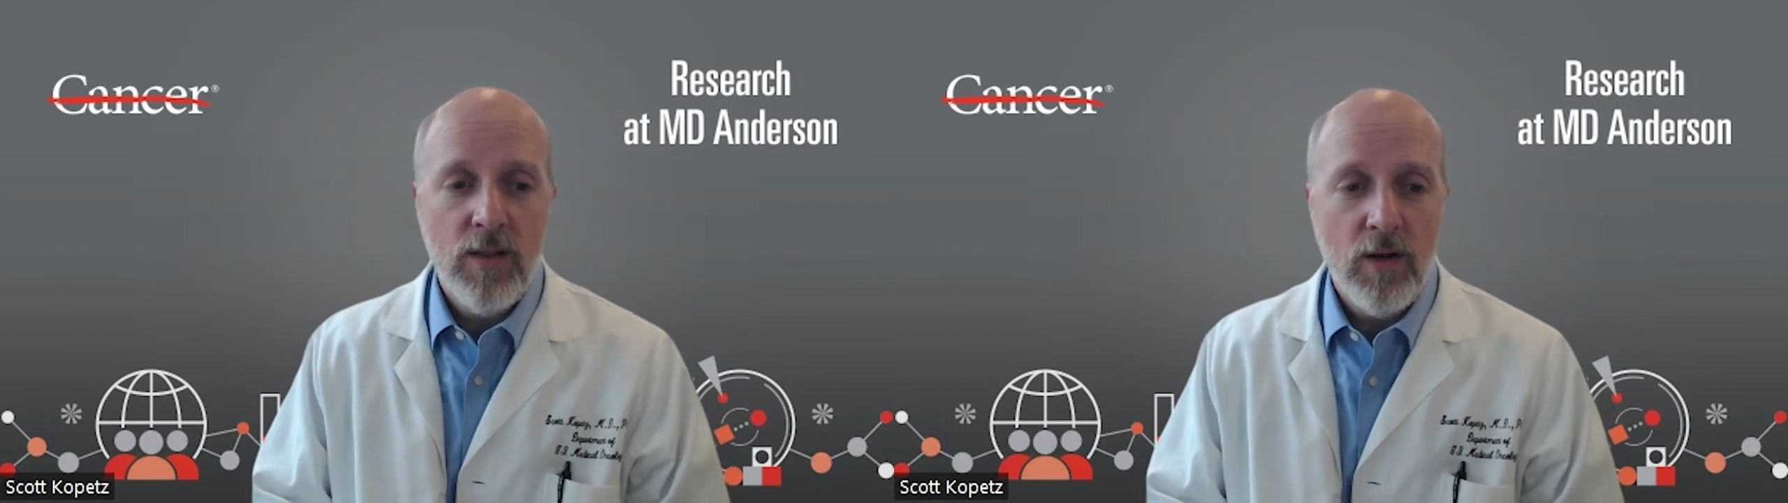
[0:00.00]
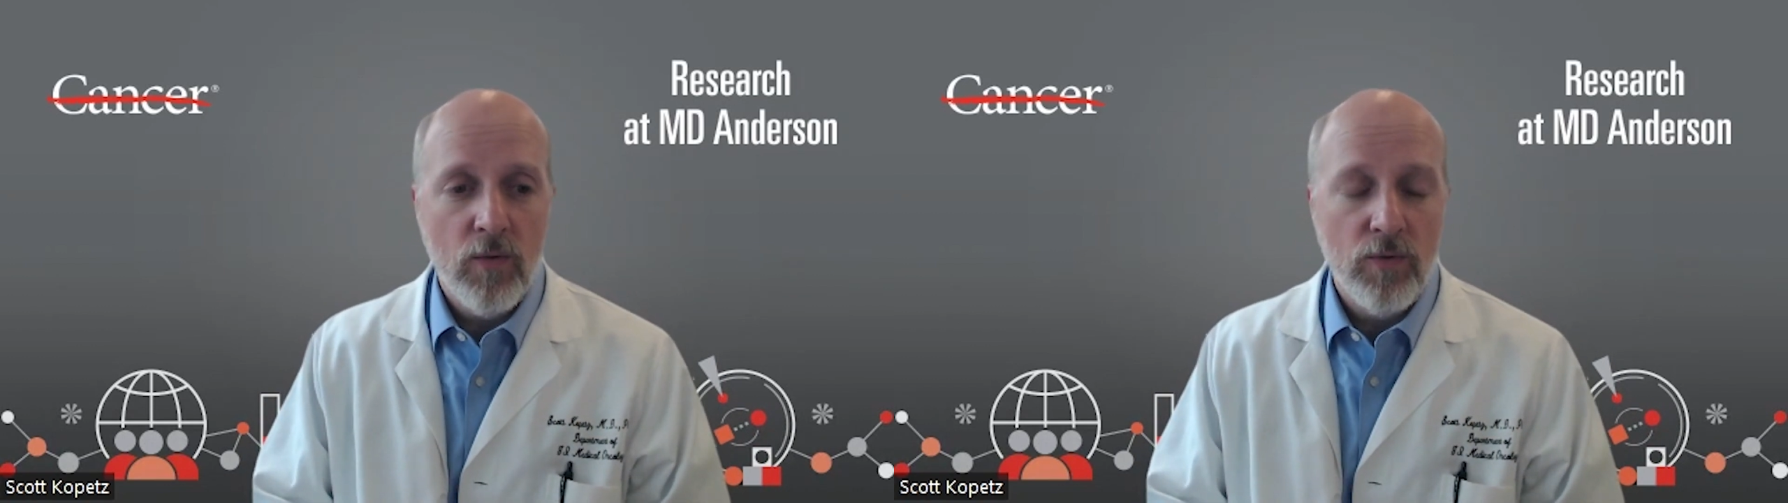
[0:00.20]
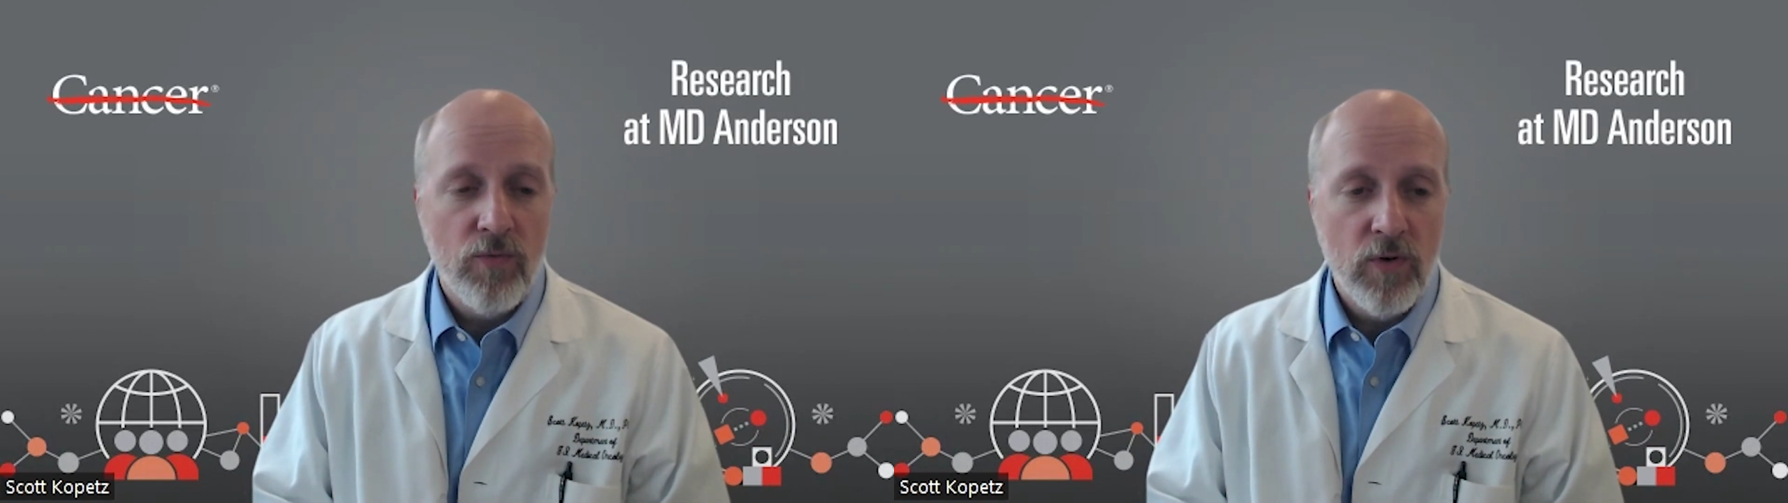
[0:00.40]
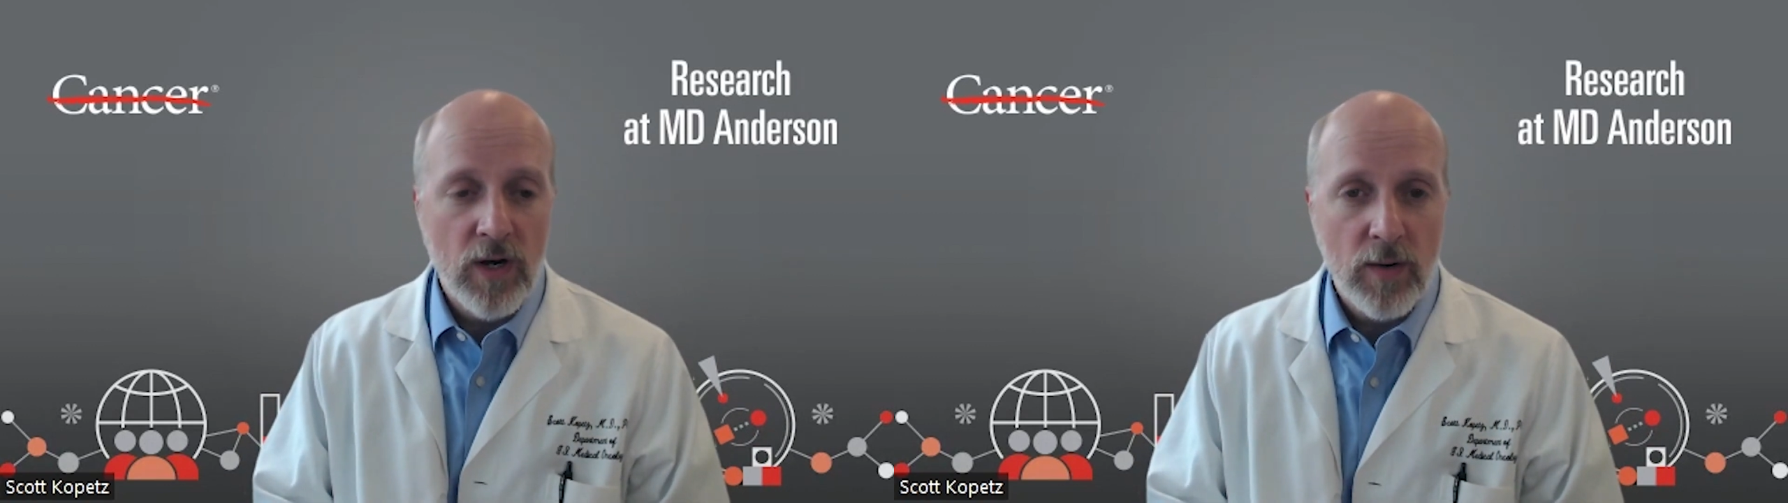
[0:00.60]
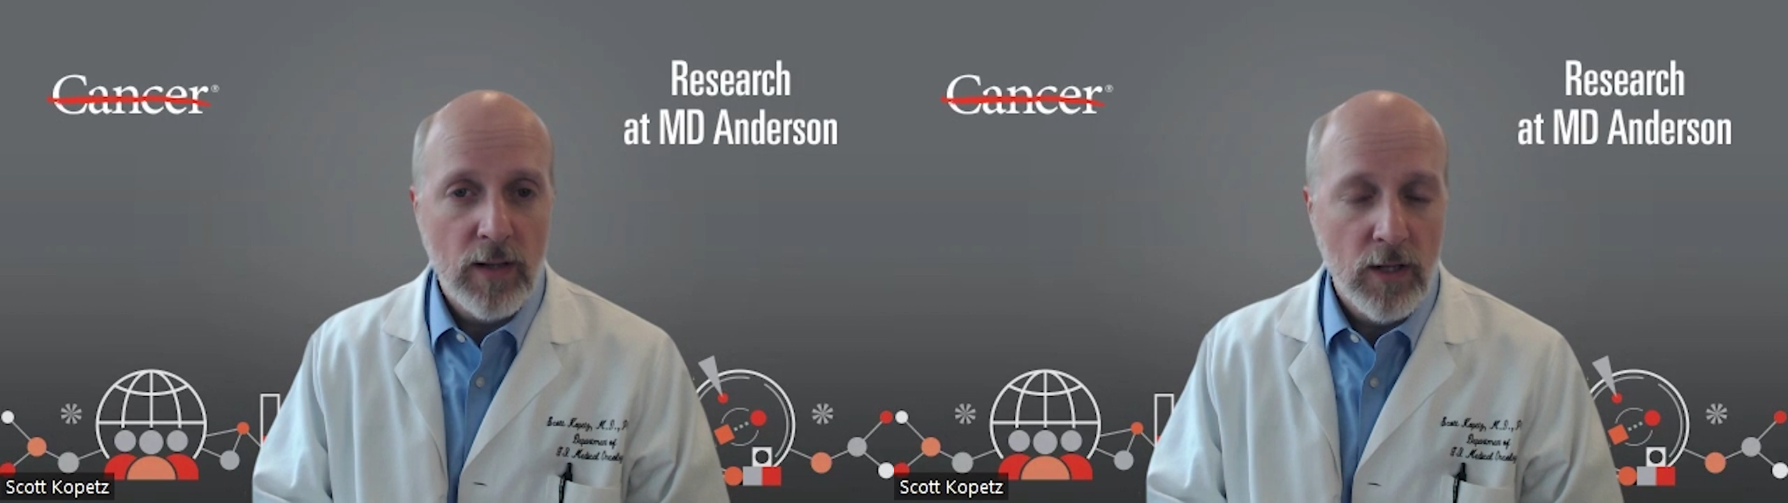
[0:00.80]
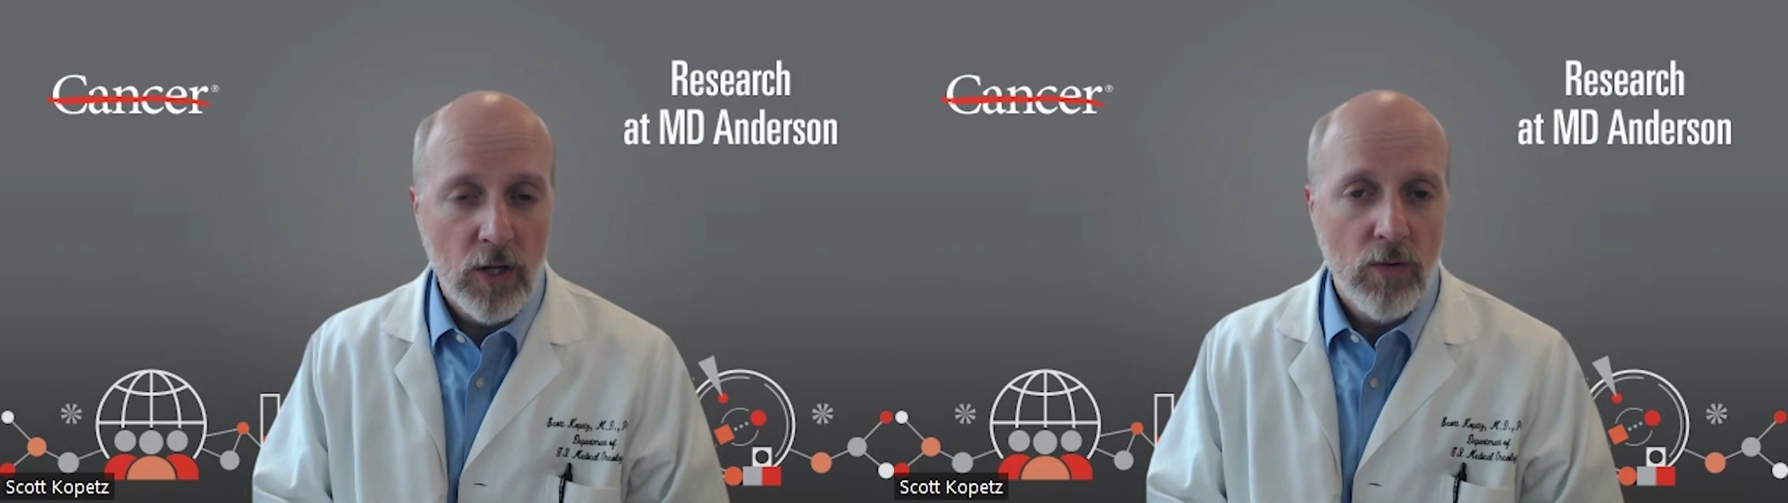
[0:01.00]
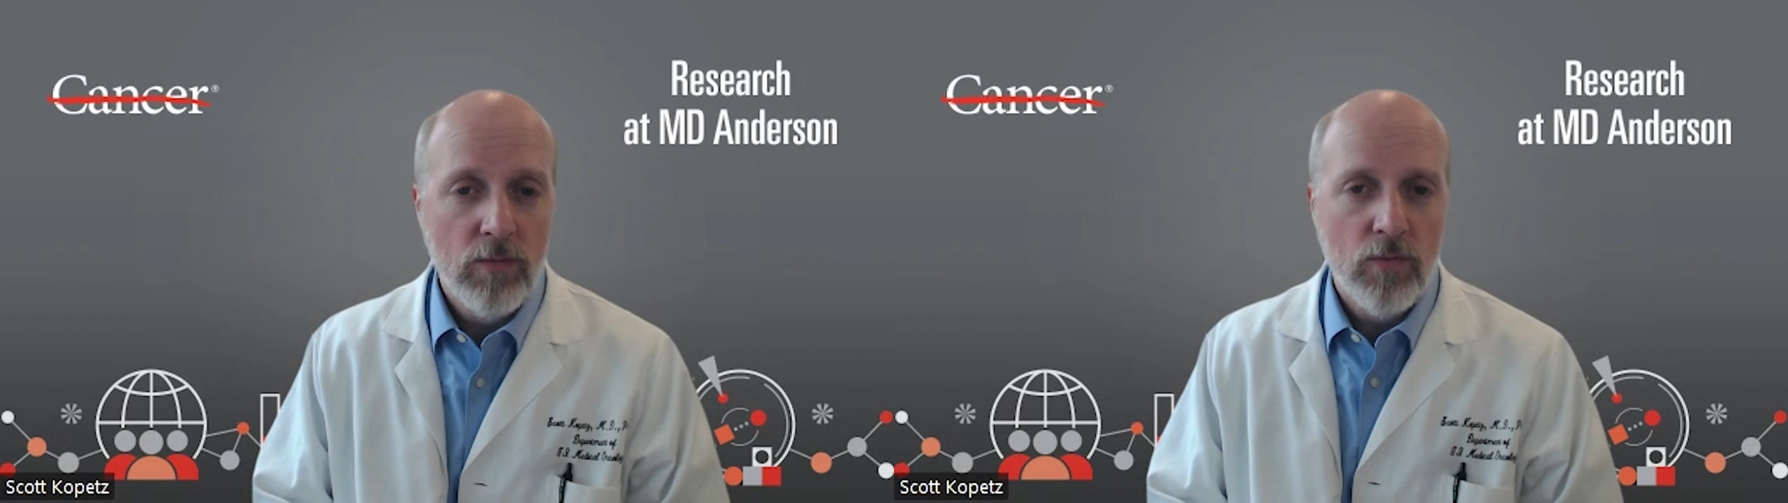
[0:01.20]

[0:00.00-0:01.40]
there was very low